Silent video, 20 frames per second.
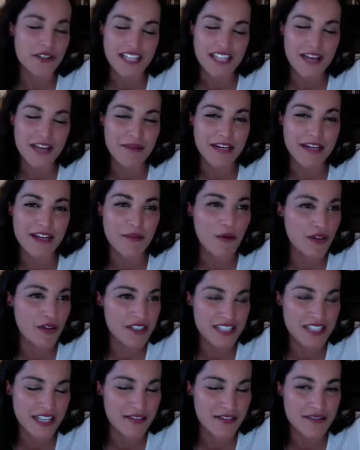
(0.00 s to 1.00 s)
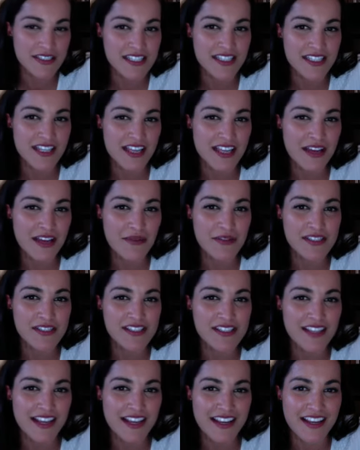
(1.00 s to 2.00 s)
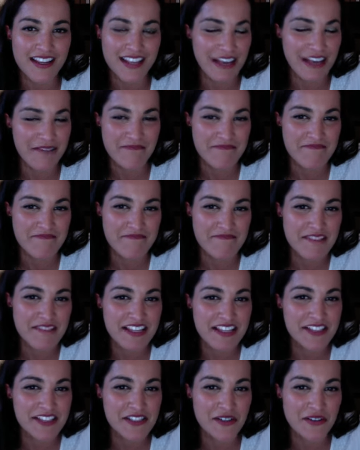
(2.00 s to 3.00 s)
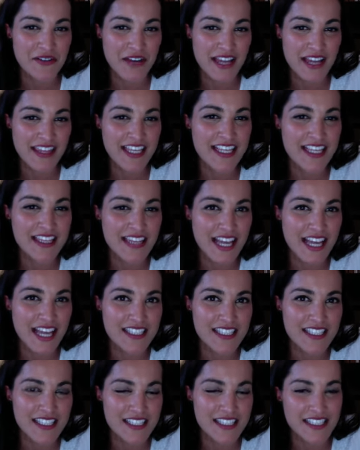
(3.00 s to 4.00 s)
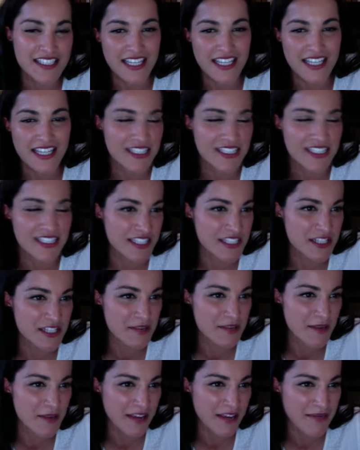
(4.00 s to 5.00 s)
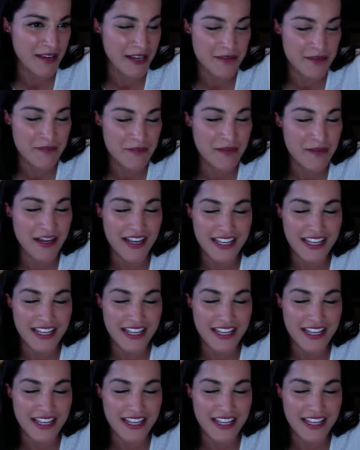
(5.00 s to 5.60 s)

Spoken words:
I mean, it was like, yeah. So I think it's just in the back of my head, but